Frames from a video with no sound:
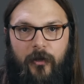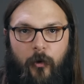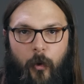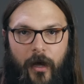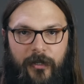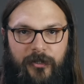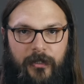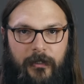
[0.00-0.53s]
the
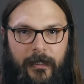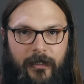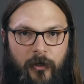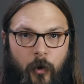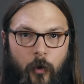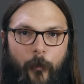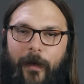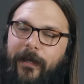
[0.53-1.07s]
question like,
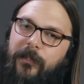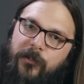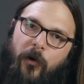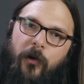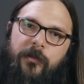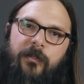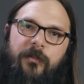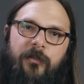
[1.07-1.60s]
cool, my
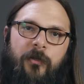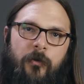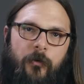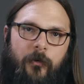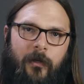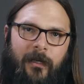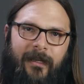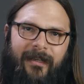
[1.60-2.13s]
guitar's in tune,